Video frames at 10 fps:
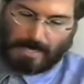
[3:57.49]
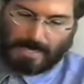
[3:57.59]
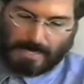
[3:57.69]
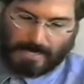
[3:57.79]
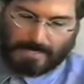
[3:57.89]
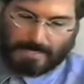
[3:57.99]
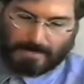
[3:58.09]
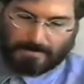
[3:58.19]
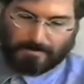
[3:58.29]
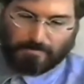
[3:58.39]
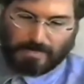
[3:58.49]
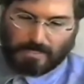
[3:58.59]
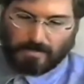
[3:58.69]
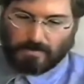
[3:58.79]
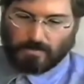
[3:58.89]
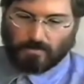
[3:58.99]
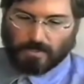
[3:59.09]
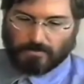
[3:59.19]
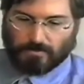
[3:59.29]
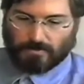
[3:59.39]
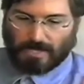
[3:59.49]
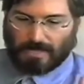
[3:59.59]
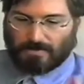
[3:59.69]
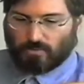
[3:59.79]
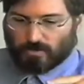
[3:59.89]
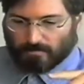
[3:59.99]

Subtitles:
And the minute that you understand that you